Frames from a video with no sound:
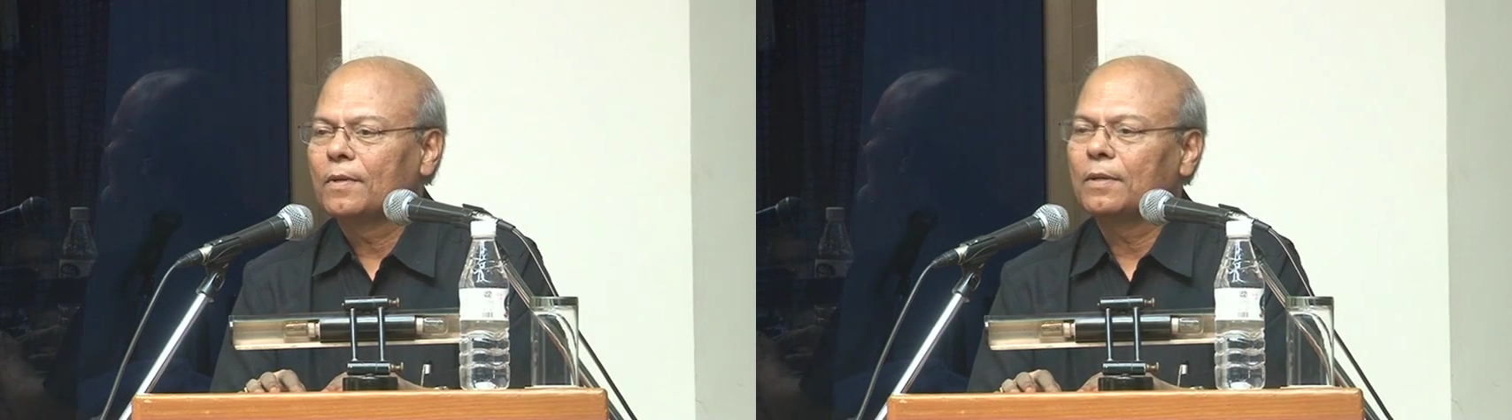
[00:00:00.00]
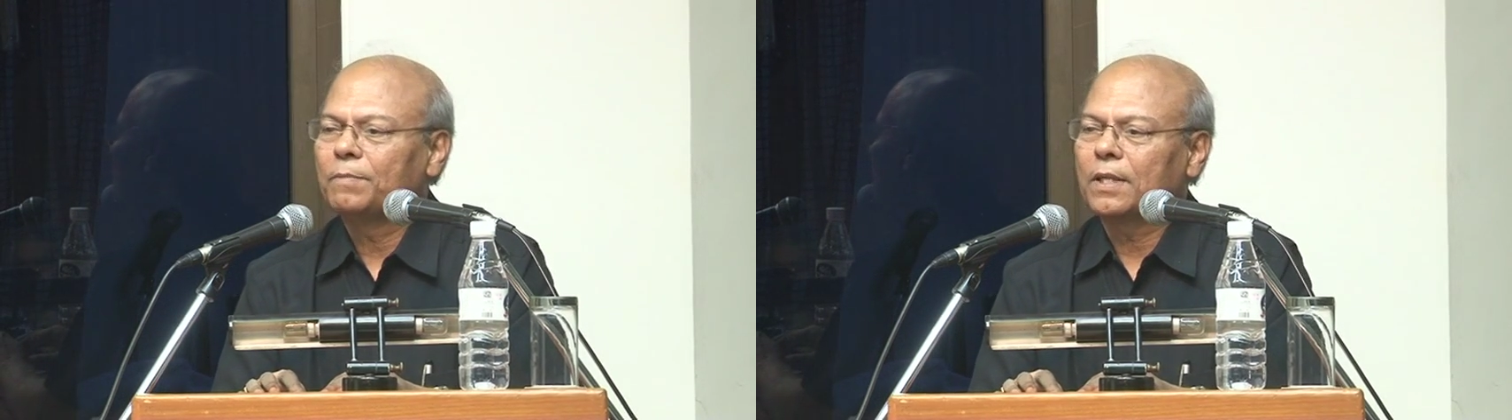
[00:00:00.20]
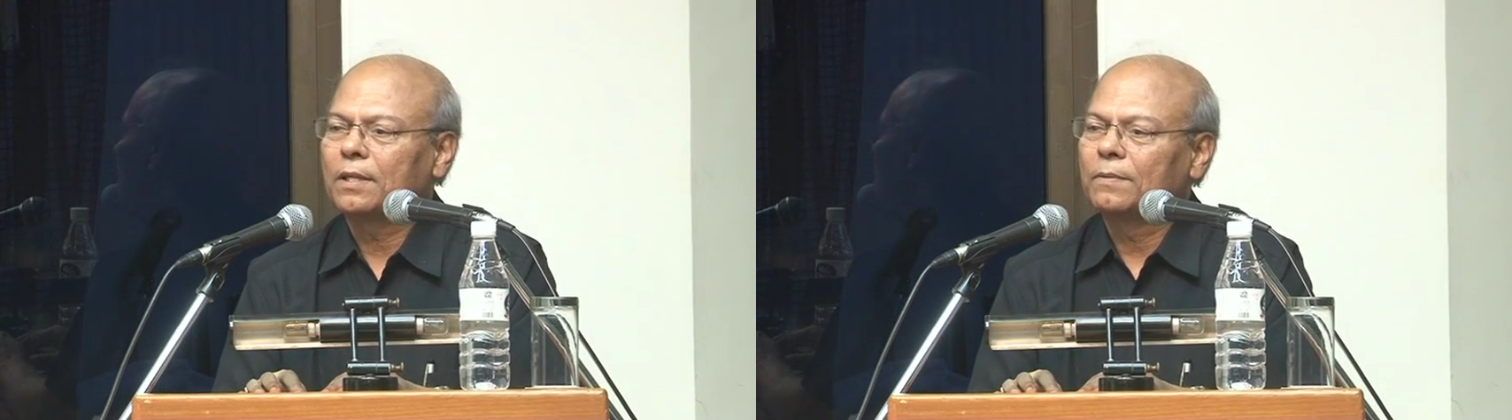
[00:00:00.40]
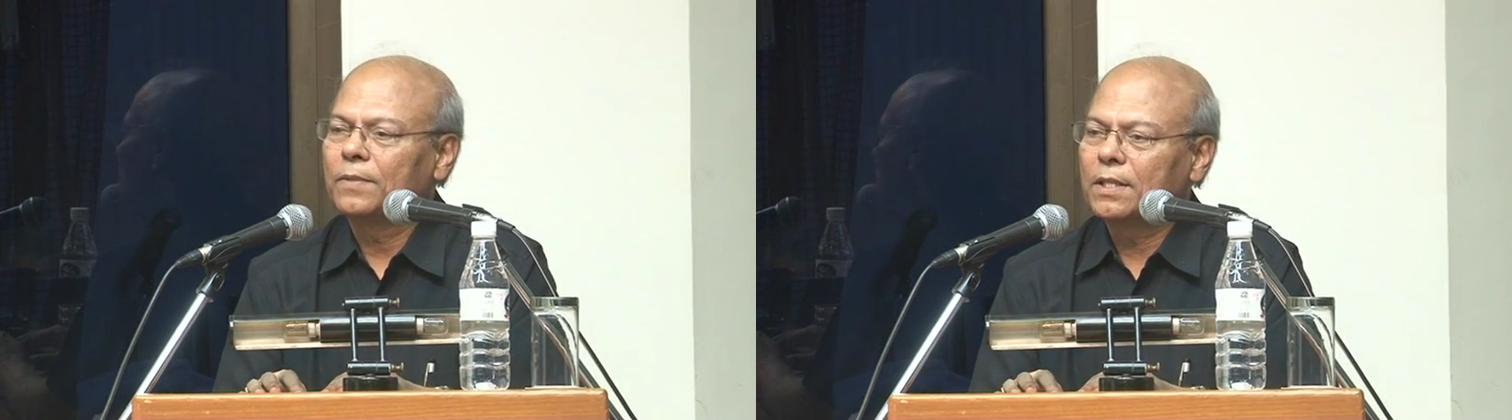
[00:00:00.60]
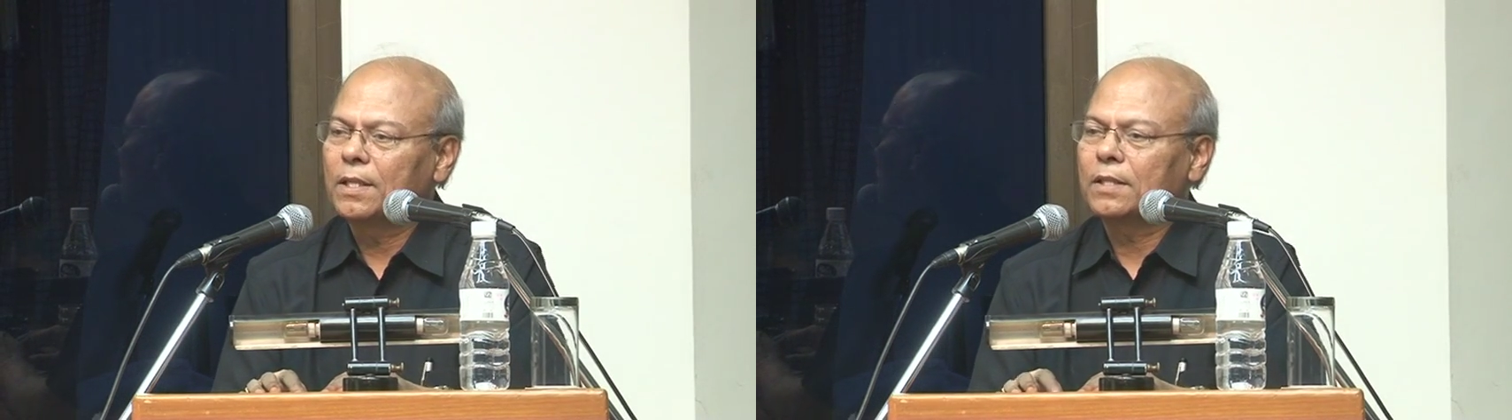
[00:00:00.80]
particle
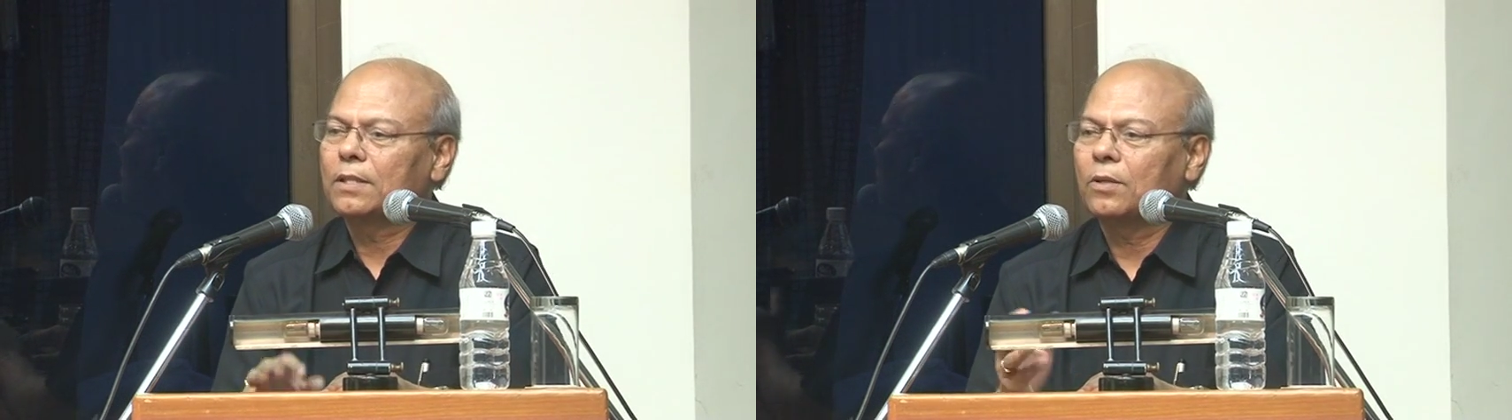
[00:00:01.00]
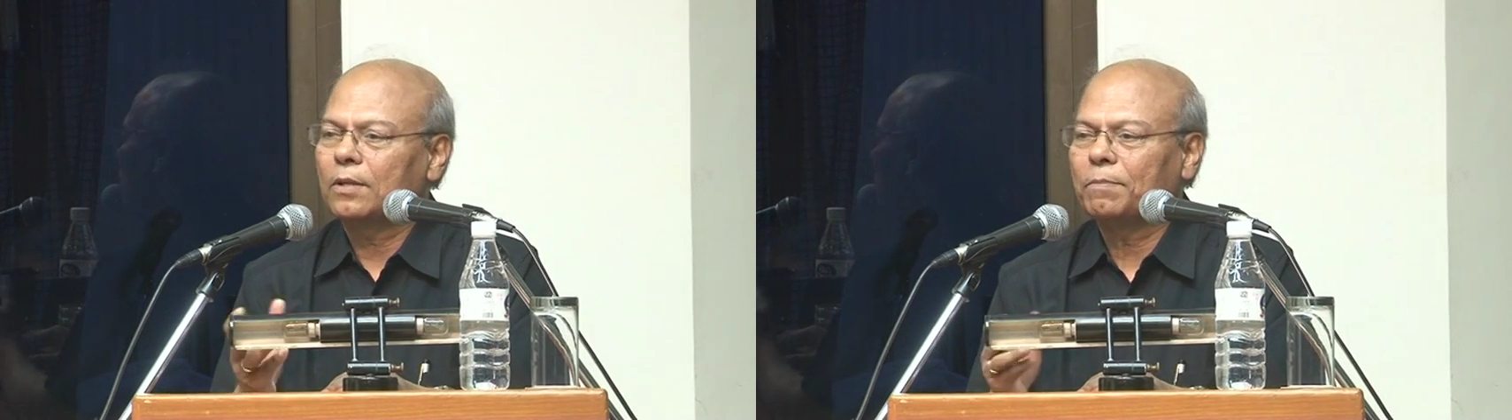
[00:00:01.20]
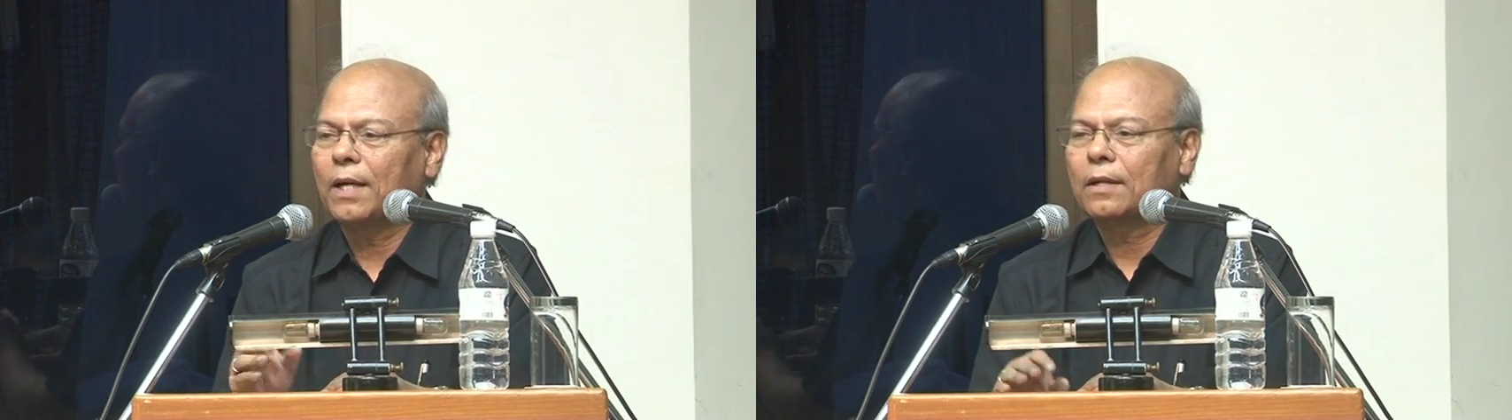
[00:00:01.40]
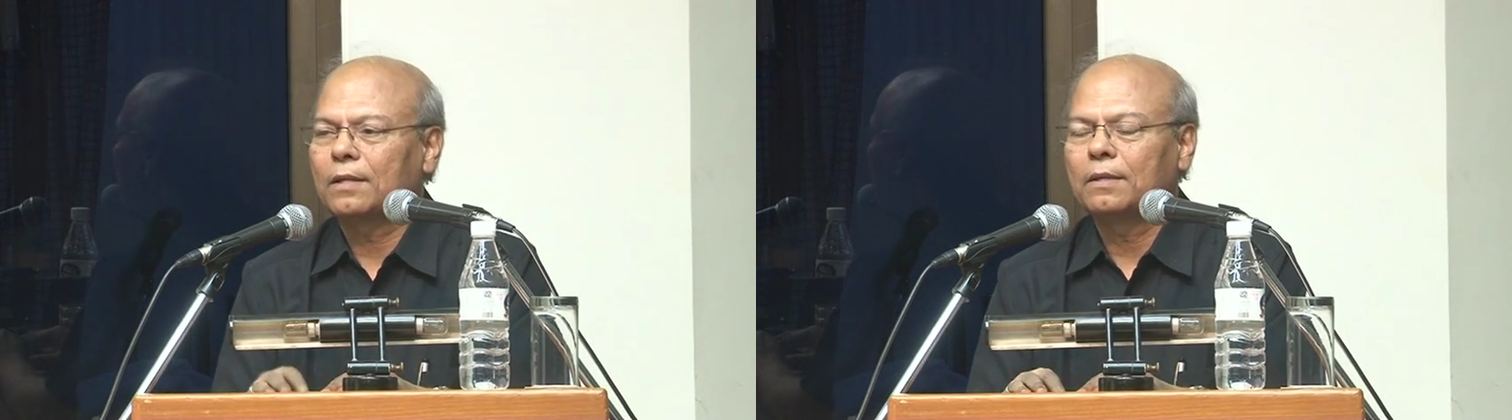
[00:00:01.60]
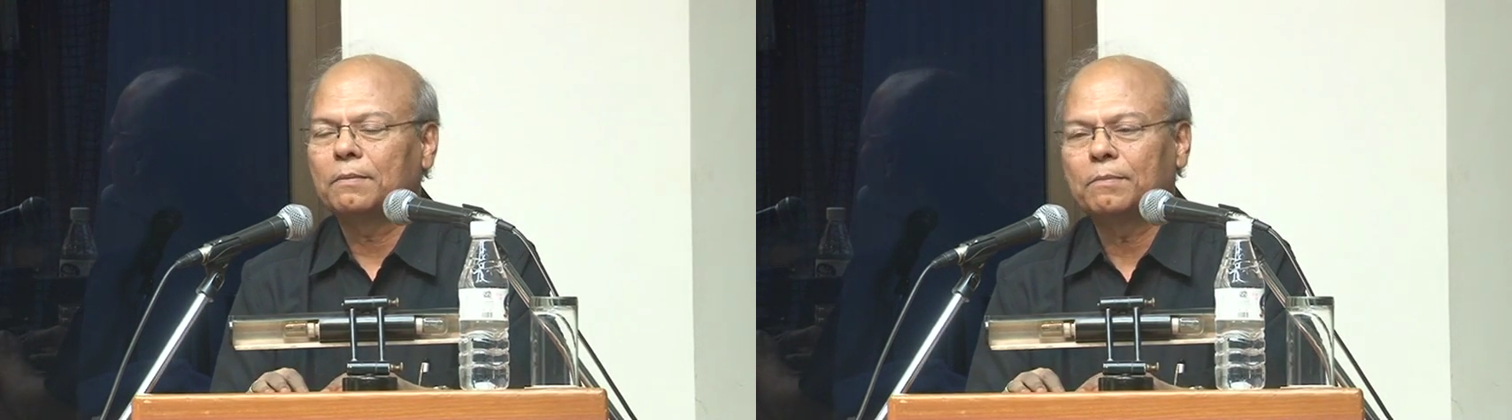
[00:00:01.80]
physics or black
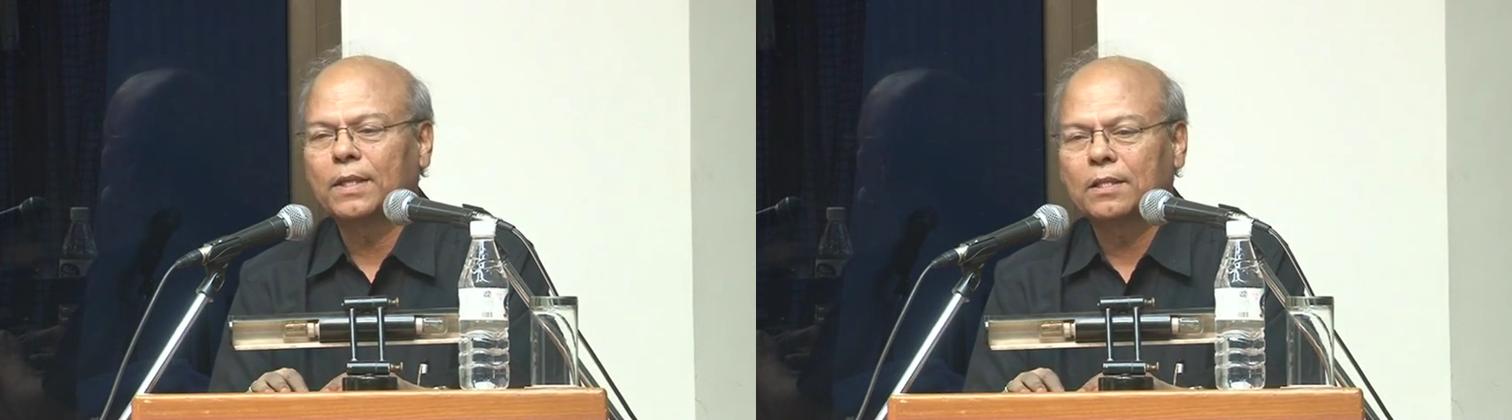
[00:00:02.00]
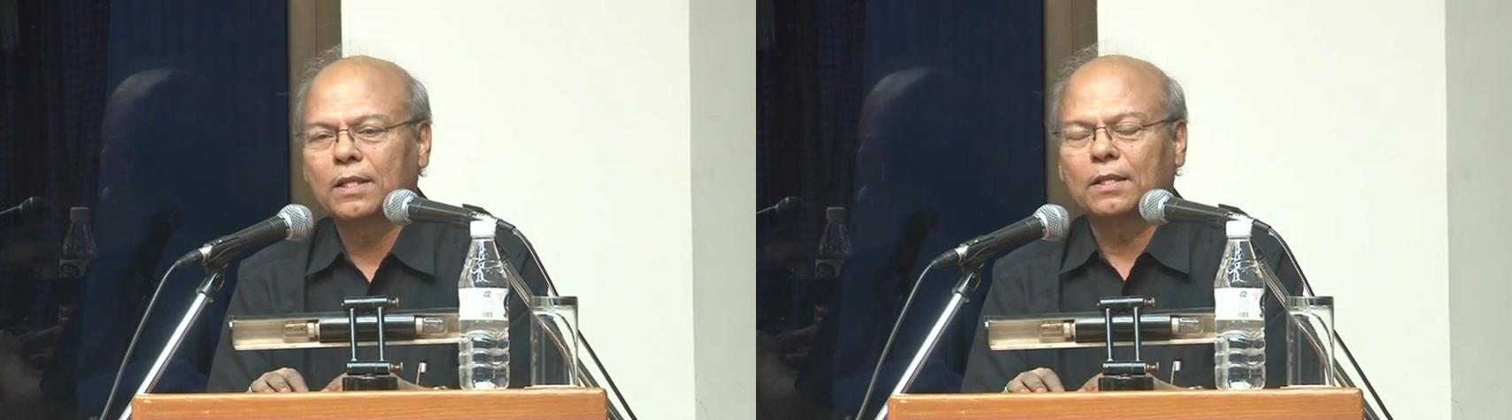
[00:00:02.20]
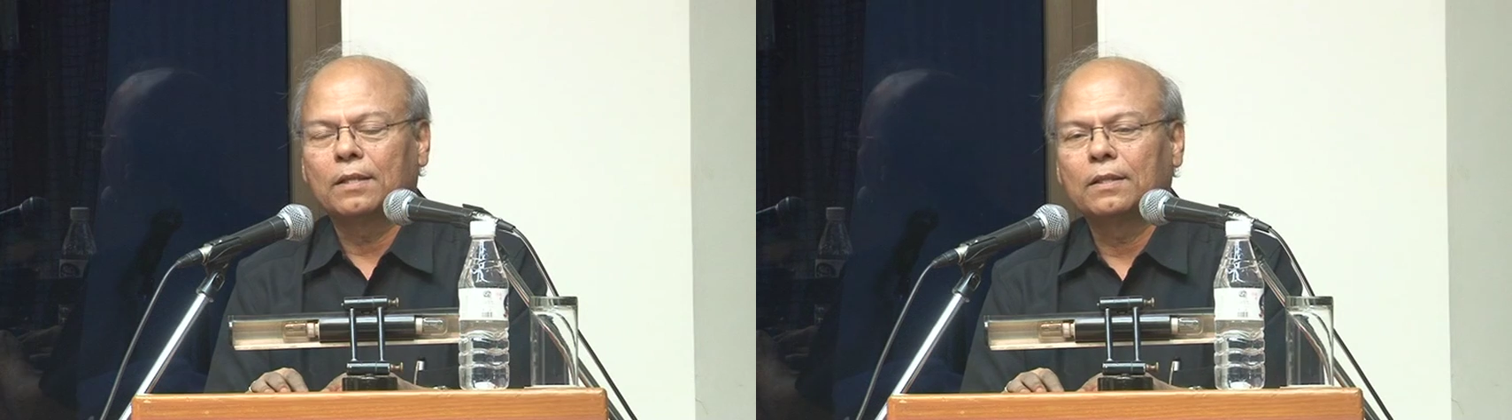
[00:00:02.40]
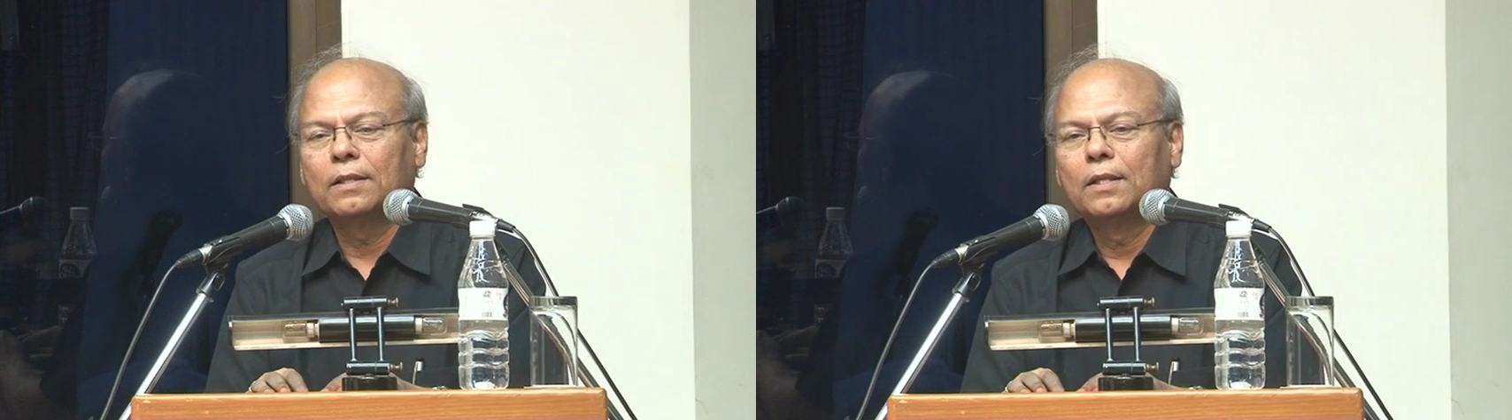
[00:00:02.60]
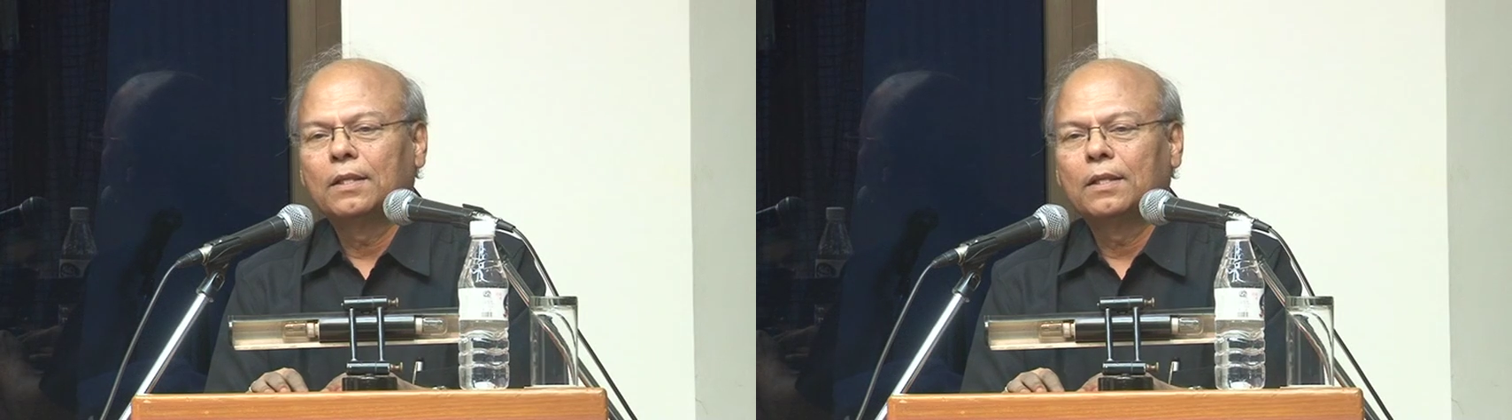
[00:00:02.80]
material,